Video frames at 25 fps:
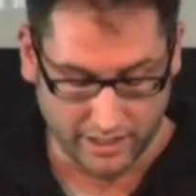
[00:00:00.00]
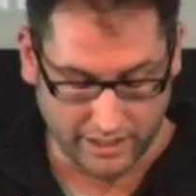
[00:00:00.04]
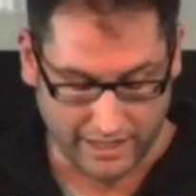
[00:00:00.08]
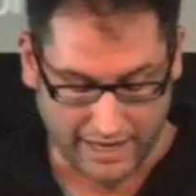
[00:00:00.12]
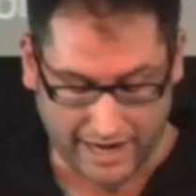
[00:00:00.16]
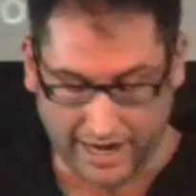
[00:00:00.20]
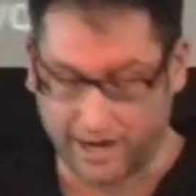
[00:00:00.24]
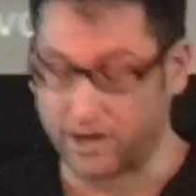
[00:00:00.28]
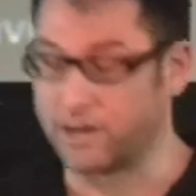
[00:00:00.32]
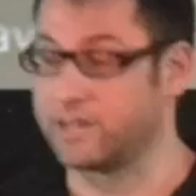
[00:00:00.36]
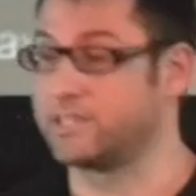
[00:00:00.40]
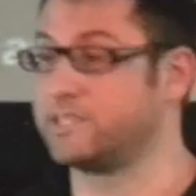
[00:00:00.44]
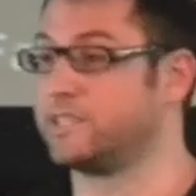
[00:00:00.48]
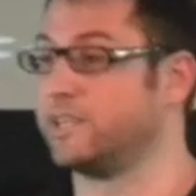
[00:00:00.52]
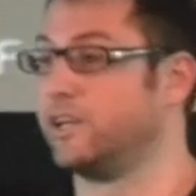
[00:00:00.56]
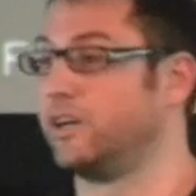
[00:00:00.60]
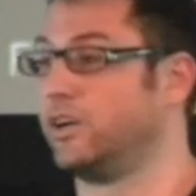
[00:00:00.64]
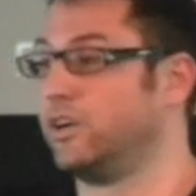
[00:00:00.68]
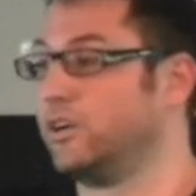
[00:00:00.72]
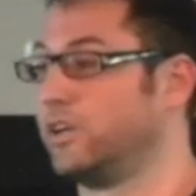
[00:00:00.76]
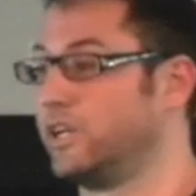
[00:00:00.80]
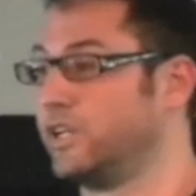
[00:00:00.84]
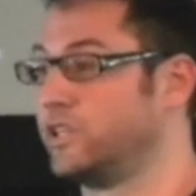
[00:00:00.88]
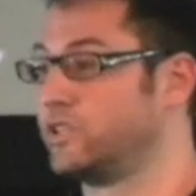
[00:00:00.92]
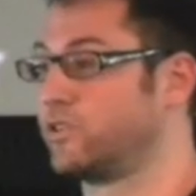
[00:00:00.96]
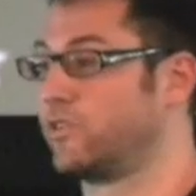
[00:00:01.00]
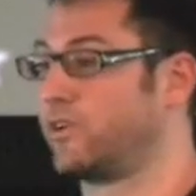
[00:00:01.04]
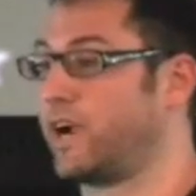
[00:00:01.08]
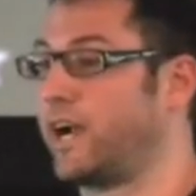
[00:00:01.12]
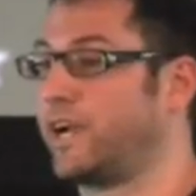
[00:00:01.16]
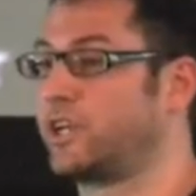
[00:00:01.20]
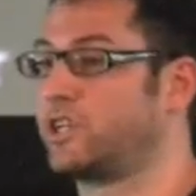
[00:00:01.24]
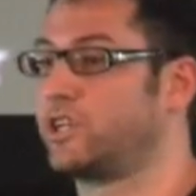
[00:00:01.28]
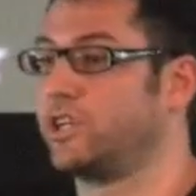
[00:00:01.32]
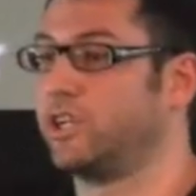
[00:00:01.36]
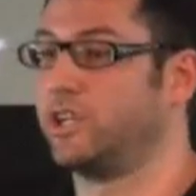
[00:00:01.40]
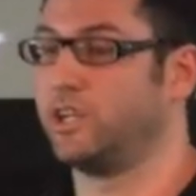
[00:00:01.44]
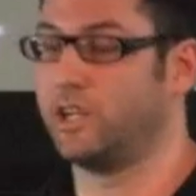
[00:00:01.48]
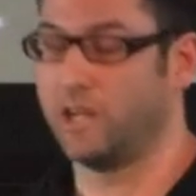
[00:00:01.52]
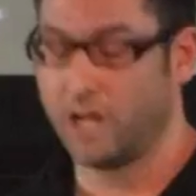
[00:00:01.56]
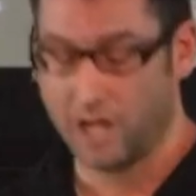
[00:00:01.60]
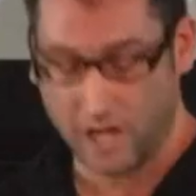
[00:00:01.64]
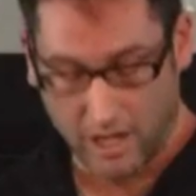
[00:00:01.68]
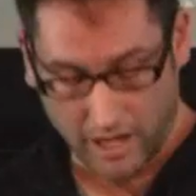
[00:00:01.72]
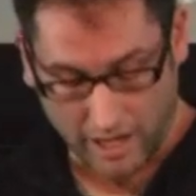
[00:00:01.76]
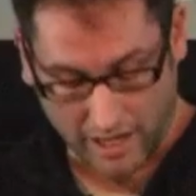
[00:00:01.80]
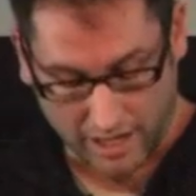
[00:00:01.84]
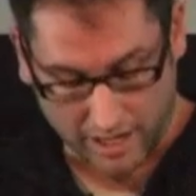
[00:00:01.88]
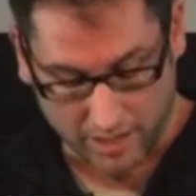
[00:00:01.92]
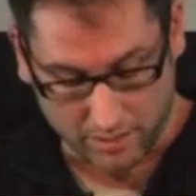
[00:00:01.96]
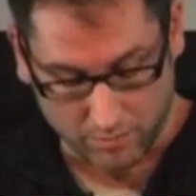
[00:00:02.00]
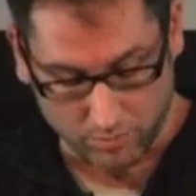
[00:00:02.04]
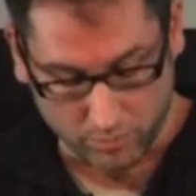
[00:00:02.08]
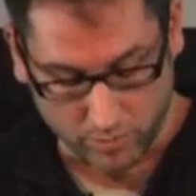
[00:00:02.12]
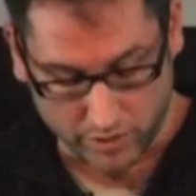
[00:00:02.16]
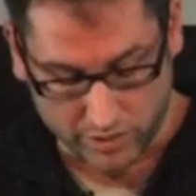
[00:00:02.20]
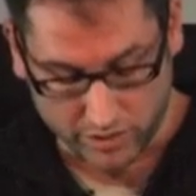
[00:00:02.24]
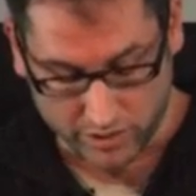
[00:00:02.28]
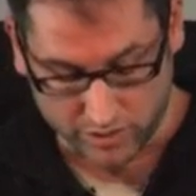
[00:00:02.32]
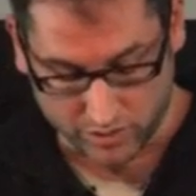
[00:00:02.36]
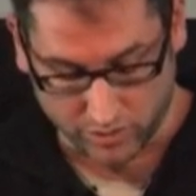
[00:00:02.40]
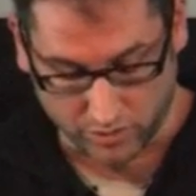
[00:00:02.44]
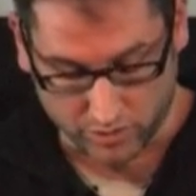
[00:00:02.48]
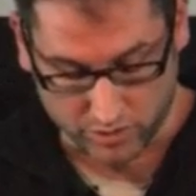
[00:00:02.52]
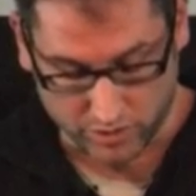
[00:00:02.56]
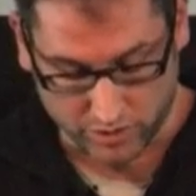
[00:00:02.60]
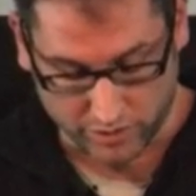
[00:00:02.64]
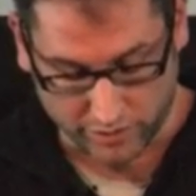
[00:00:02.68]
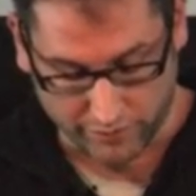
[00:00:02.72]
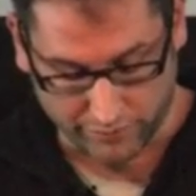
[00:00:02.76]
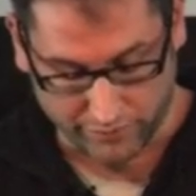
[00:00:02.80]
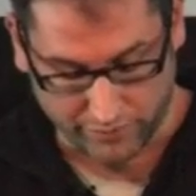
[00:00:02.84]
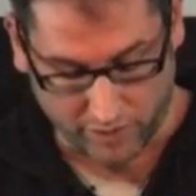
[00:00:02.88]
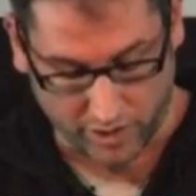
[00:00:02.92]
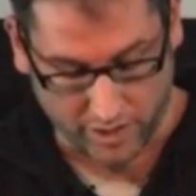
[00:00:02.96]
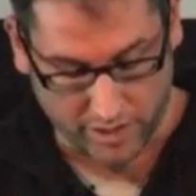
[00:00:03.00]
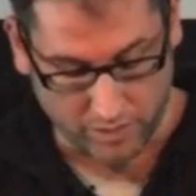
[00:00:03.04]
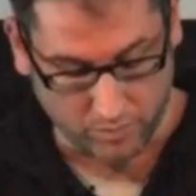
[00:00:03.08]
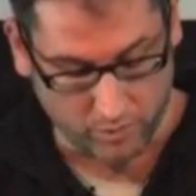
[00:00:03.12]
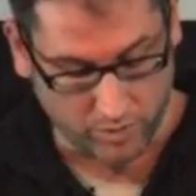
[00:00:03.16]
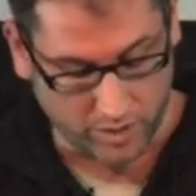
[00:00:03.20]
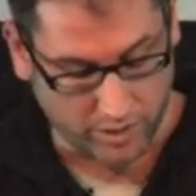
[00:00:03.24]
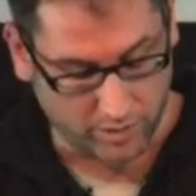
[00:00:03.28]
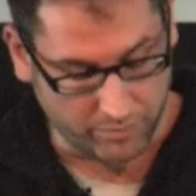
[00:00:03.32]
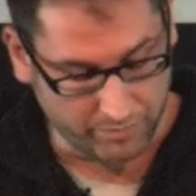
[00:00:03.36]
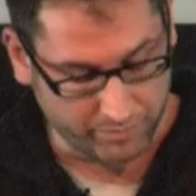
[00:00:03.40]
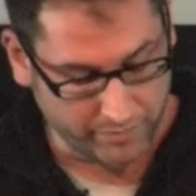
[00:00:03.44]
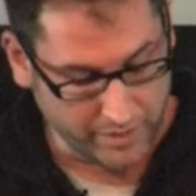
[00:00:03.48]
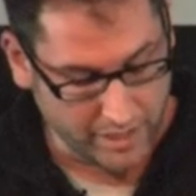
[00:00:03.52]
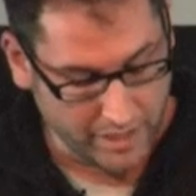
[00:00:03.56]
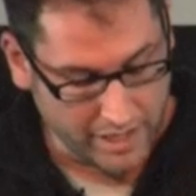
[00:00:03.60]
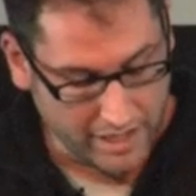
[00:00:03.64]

carousel interaction, which is all sort of fine and well.